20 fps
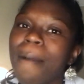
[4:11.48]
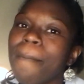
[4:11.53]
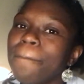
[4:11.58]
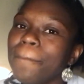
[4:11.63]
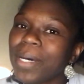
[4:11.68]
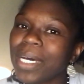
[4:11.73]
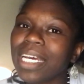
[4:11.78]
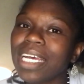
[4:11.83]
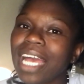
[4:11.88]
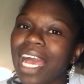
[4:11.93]

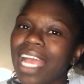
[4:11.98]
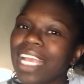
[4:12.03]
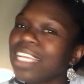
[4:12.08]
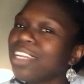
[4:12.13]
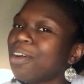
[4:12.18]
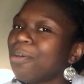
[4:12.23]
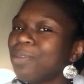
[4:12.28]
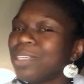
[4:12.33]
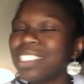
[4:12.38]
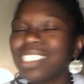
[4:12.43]
but I can
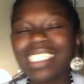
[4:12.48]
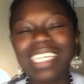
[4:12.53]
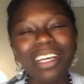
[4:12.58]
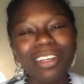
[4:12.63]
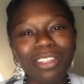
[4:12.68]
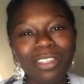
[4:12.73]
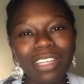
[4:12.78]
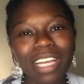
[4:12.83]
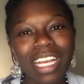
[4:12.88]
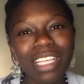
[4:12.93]
always
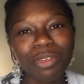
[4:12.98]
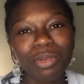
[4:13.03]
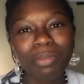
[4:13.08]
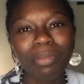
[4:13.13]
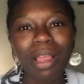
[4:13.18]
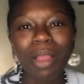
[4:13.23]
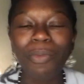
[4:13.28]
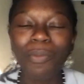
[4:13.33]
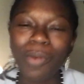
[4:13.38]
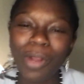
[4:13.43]
tell you guys with
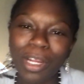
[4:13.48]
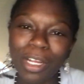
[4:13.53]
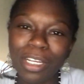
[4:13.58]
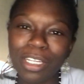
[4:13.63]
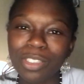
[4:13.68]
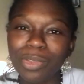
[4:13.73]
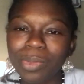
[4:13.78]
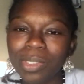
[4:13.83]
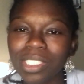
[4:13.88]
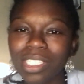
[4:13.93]
my
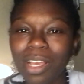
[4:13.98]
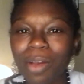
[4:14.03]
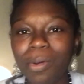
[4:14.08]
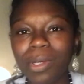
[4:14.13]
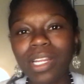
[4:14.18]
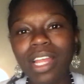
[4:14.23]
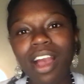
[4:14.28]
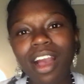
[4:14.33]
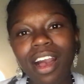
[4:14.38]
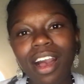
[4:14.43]
words what's
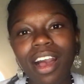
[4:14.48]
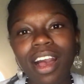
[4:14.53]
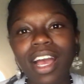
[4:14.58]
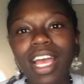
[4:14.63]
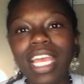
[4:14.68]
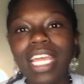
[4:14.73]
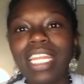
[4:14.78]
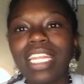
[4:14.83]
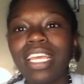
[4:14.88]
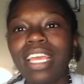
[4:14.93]
going
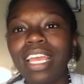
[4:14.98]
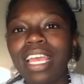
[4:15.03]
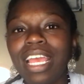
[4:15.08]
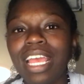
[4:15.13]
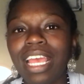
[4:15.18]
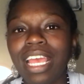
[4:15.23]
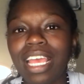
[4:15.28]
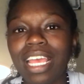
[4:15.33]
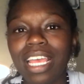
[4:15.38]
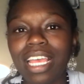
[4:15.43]
on.
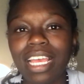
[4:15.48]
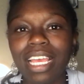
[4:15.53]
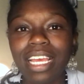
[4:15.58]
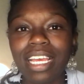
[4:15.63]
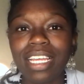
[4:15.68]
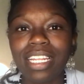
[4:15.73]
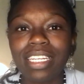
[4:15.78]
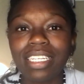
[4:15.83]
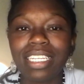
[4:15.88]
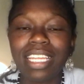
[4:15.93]

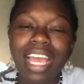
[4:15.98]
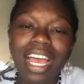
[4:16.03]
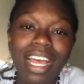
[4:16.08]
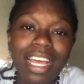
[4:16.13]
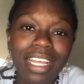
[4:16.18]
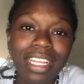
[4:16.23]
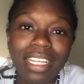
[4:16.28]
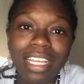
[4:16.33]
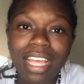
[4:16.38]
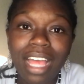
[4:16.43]
And
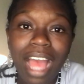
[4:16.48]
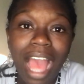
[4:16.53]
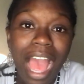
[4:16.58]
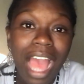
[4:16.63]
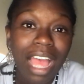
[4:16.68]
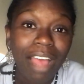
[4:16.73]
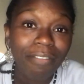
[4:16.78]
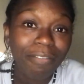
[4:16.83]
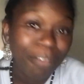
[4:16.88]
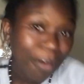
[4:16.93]
yeah, I
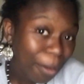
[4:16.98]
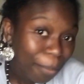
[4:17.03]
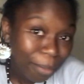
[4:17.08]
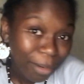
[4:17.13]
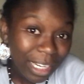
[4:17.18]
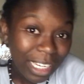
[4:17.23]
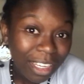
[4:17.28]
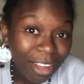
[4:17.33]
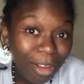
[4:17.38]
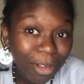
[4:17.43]
have fall
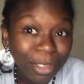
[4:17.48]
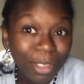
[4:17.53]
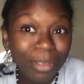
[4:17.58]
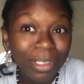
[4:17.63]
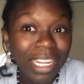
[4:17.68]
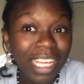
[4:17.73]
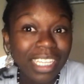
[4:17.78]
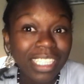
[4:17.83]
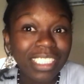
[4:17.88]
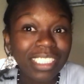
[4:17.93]
break also
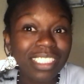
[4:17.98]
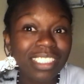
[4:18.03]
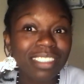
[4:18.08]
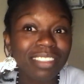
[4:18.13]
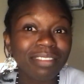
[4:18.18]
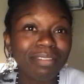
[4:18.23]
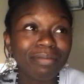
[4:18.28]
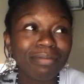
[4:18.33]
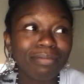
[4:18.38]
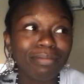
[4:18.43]
next
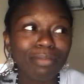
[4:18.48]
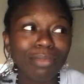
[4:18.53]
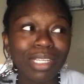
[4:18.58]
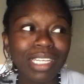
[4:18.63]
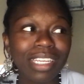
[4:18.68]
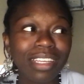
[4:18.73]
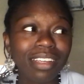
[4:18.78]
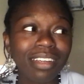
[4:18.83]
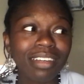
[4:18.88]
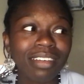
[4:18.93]

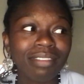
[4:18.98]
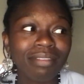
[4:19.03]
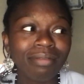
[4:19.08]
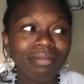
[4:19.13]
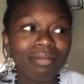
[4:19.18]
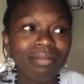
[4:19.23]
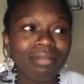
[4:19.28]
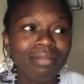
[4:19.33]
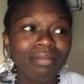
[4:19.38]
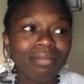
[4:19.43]
week.
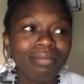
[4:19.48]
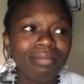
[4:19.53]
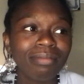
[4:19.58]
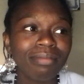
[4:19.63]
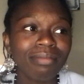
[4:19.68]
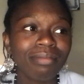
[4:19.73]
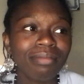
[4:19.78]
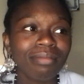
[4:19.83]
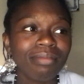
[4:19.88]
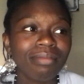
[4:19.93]

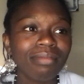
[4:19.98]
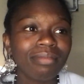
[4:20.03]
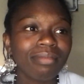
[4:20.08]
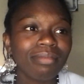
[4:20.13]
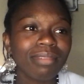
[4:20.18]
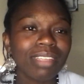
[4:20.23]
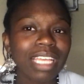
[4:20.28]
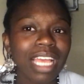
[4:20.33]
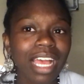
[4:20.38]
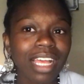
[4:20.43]

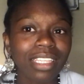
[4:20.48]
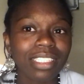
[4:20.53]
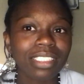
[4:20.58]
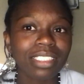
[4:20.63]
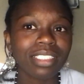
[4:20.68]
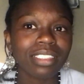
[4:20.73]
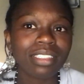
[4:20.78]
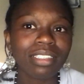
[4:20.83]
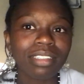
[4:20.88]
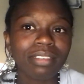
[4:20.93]

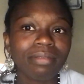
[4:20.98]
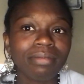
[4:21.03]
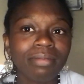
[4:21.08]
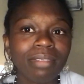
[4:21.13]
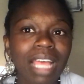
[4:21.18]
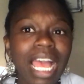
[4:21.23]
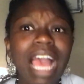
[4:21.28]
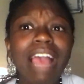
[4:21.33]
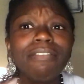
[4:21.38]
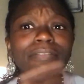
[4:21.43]
Yes,
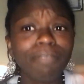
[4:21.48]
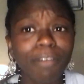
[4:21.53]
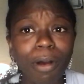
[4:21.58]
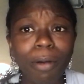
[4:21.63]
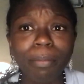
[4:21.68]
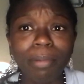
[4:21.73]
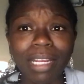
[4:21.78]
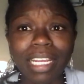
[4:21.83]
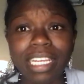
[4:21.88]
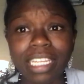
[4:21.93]
I have
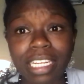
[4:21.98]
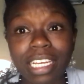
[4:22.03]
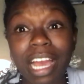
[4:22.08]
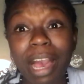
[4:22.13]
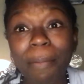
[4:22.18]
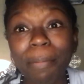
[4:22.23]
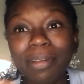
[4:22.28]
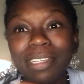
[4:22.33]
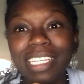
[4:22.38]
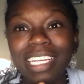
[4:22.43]
fall break in a
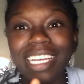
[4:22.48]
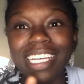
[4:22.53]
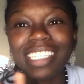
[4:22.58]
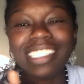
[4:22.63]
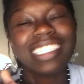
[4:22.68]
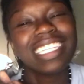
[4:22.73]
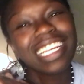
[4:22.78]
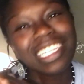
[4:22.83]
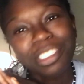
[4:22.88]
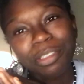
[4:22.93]
couple
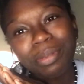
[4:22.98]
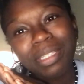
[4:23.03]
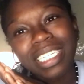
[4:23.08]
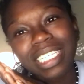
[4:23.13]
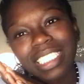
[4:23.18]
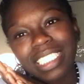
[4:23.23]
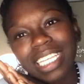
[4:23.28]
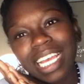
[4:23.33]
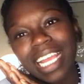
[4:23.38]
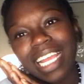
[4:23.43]
days, so that should be
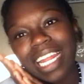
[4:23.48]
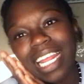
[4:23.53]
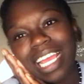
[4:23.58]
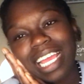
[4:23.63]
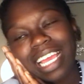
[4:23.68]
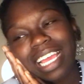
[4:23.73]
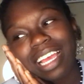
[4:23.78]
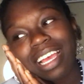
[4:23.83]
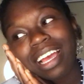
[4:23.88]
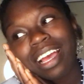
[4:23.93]

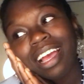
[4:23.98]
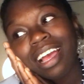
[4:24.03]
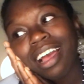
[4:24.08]
exciting.